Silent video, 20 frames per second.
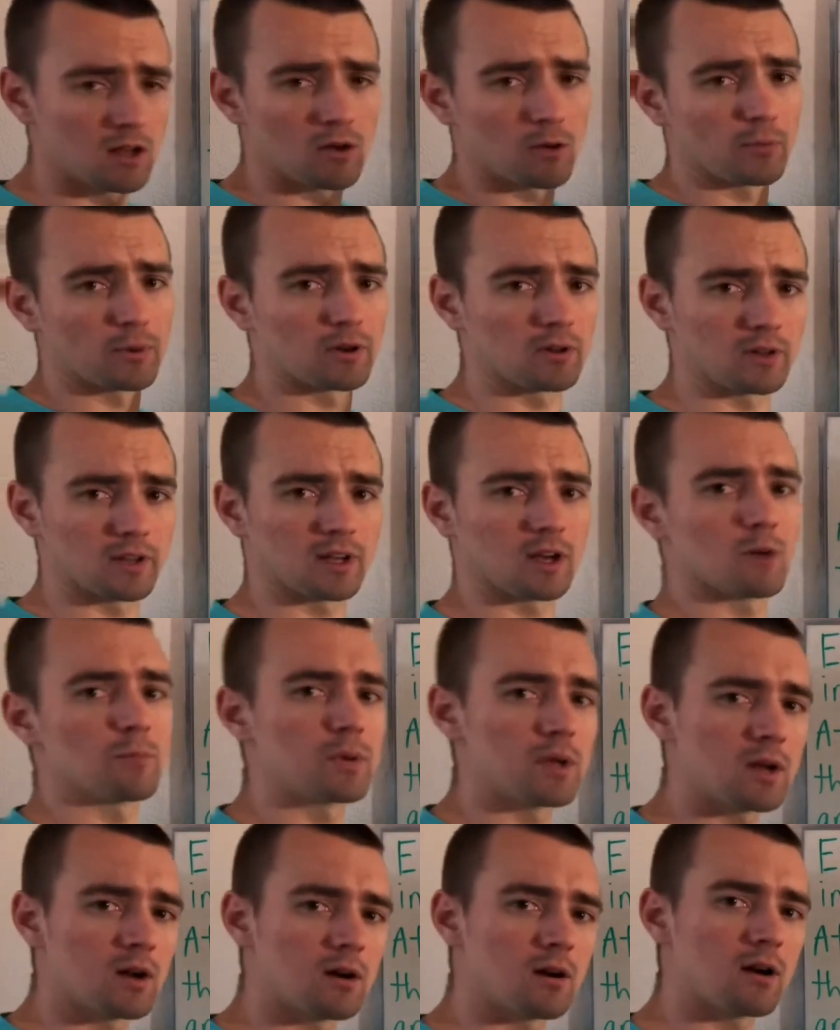Put a link up
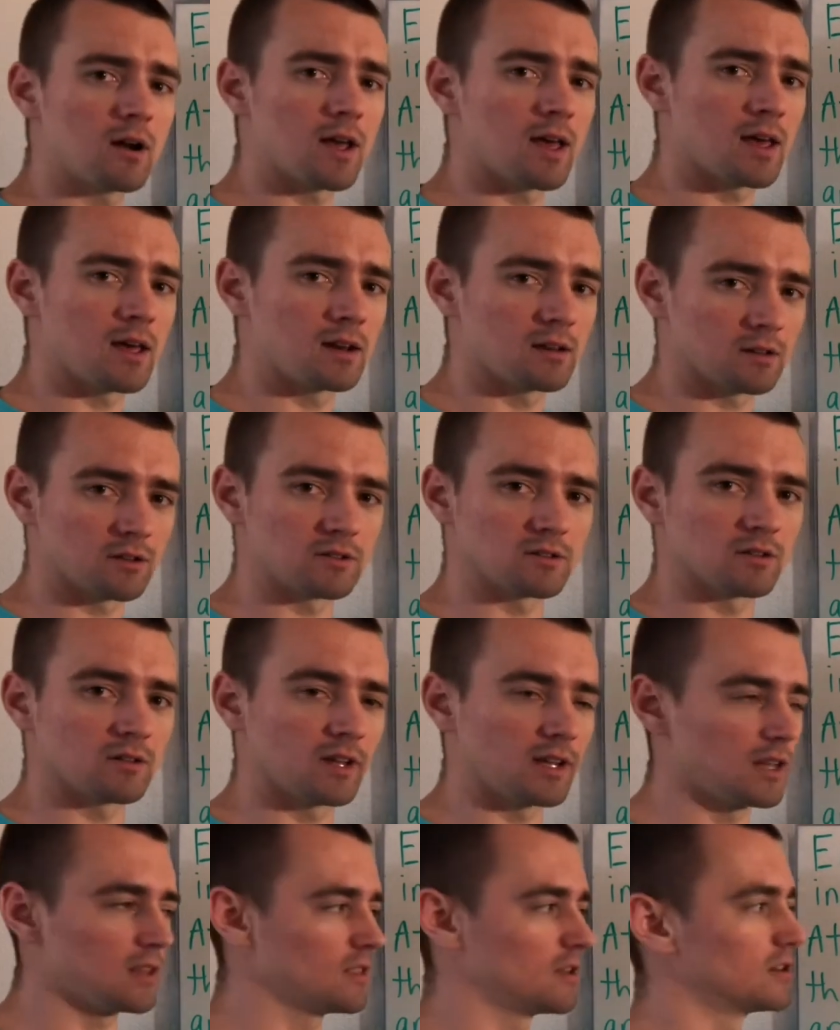here, and there's a
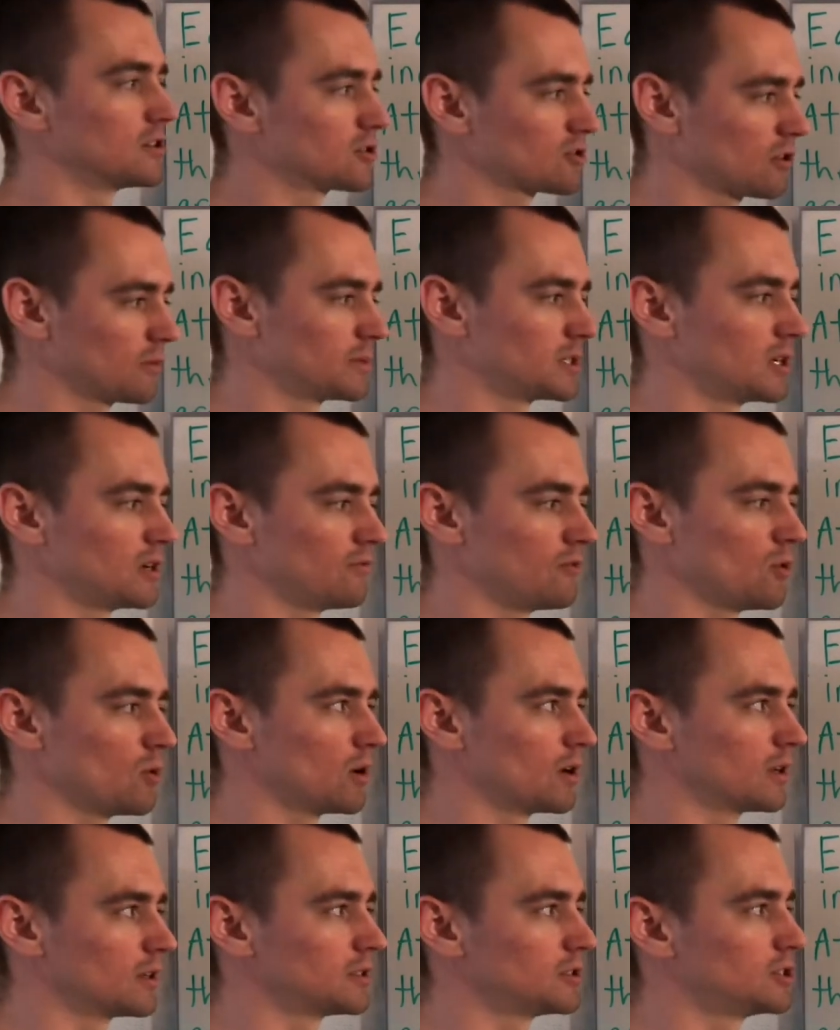link in the description if you
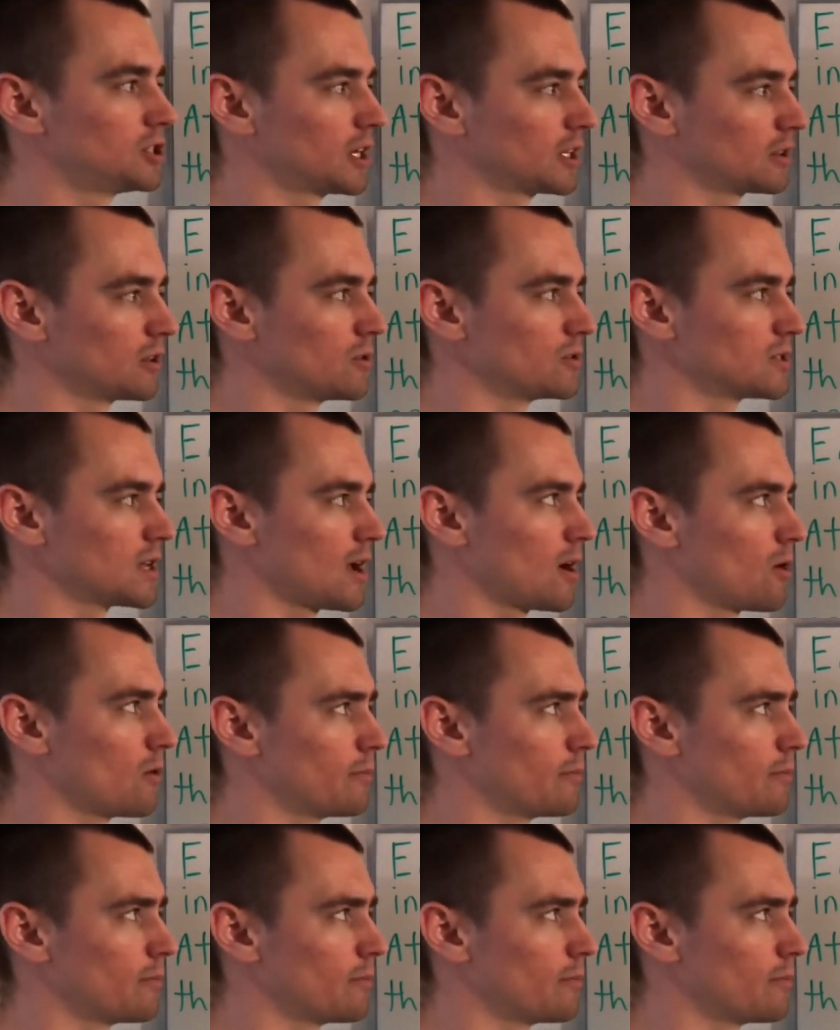want to check those out.